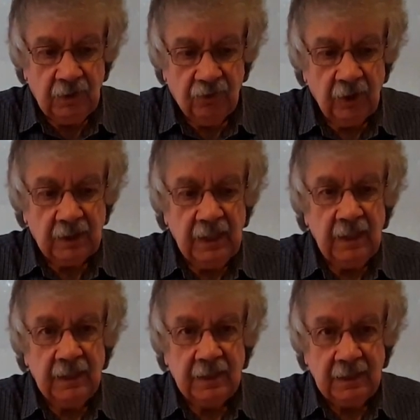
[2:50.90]
drug
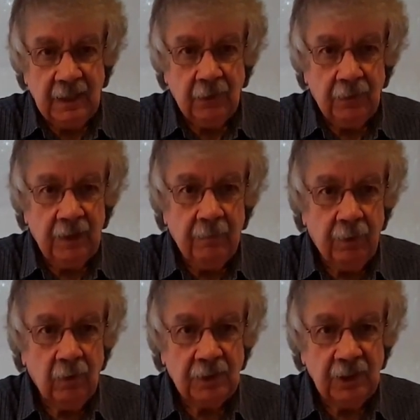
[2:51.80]
dealers that deal with
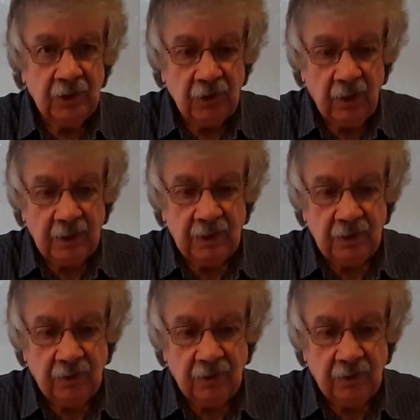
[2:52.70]
importing drugs,